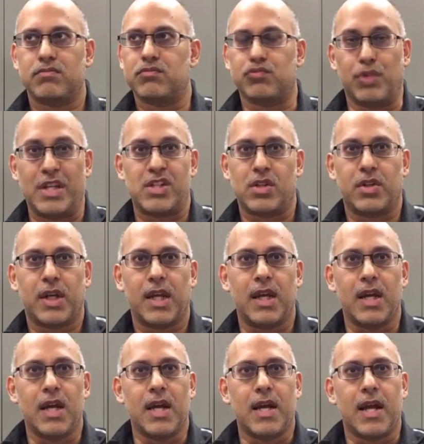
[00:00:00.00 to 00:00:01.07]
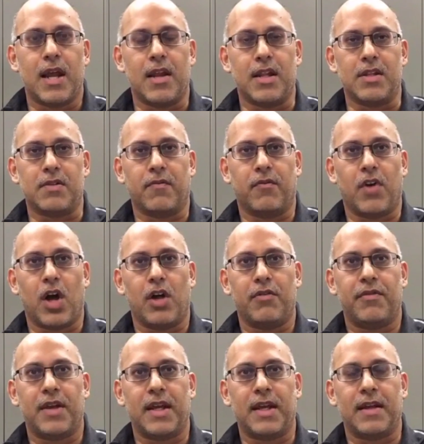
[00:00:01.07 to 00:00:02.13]
recently
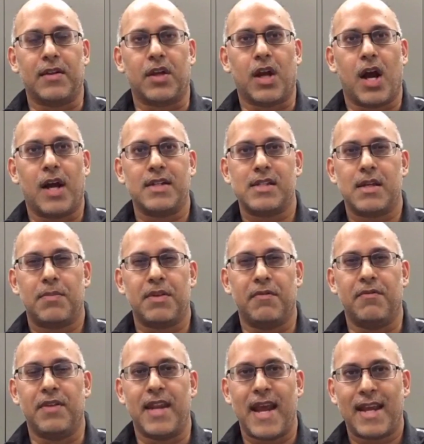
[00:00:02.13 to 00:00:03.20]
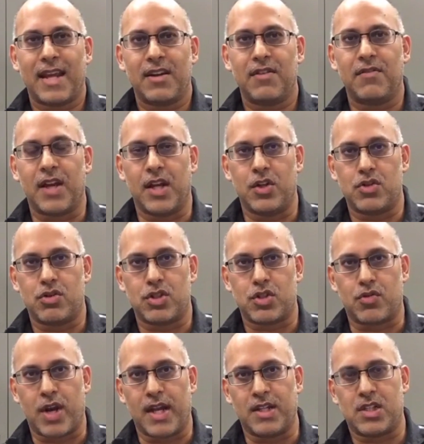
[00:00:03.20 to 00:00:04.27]
involving the concept of negative interest
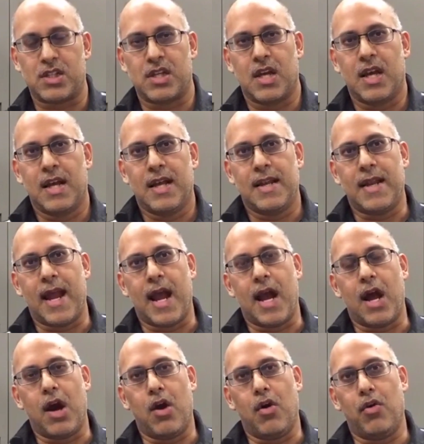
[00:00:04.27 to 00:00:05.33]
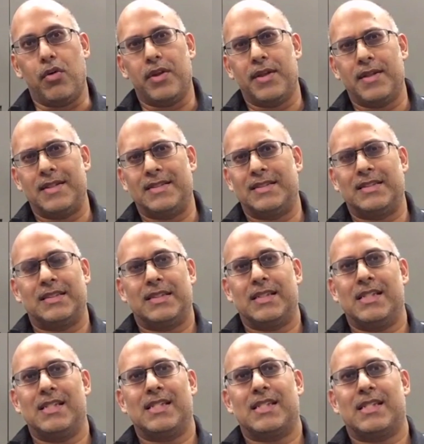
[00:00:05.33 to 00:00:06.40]
rates. Now,
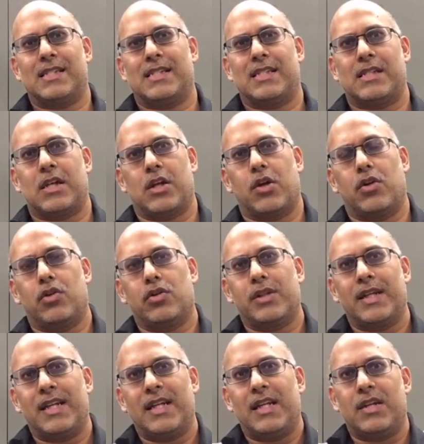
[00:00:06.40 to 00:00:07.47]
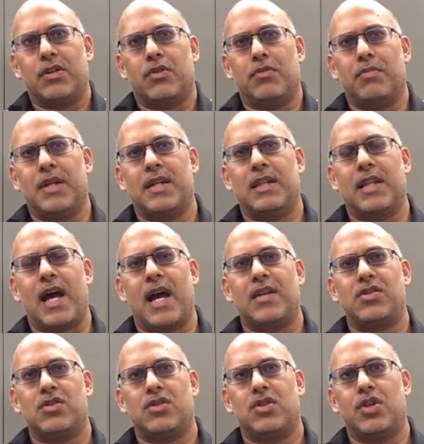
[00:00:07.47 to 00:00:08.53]
since early or mid
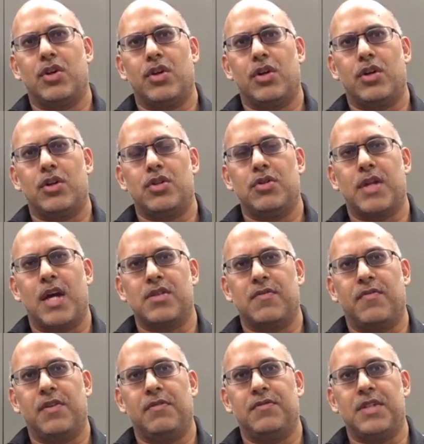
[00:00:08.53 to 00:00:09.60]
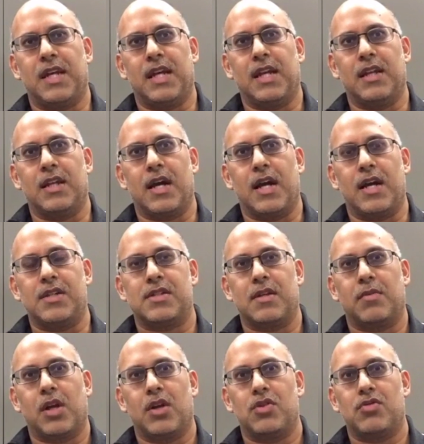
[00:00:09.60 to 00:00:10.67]
last year, 2015,
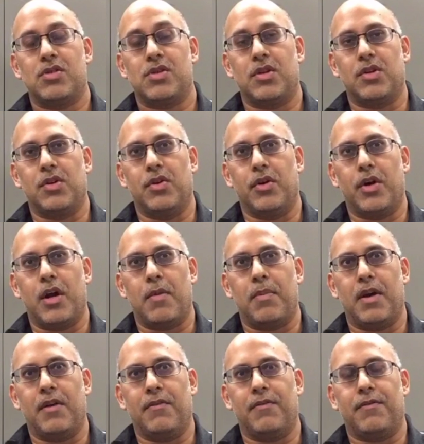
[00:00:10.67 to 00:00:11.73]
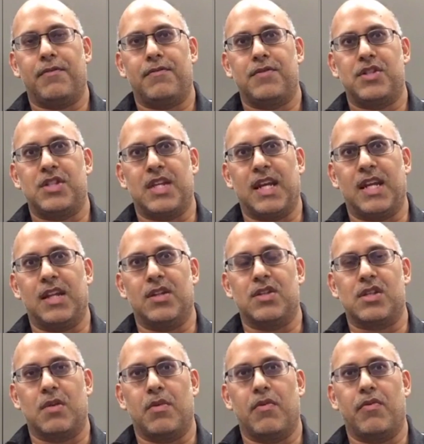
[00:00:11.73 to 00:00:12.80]
some countries in Europe have seen
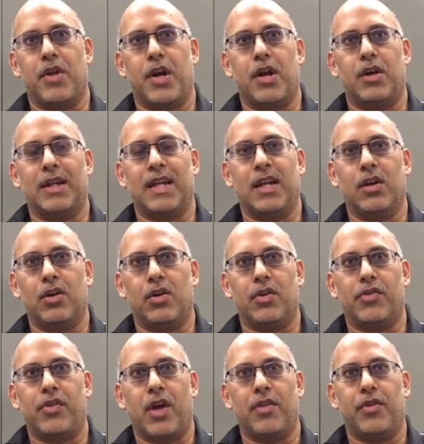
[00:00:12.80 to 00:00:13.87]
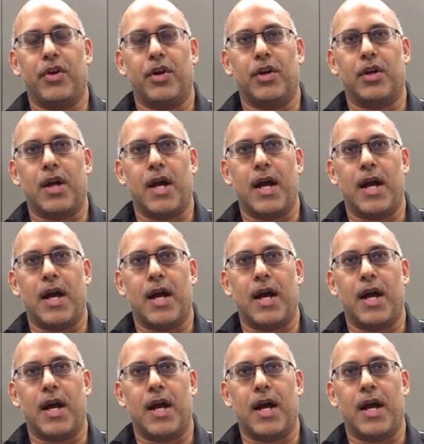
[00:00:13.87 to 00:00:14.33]
some of their yields on their